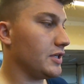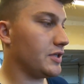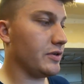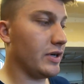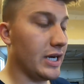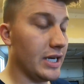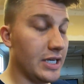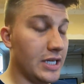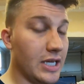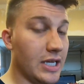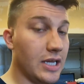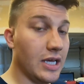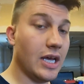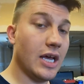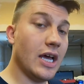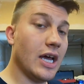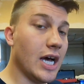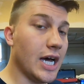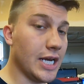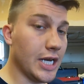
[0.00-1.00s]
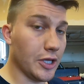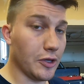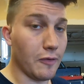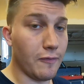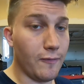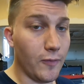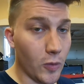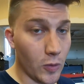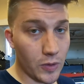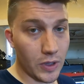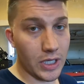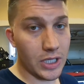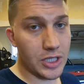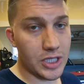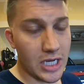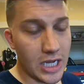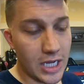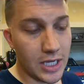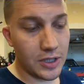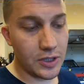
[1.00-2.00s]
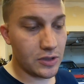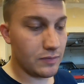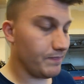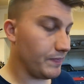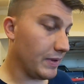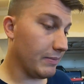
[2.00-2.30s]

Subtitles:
so I did another 4-link change.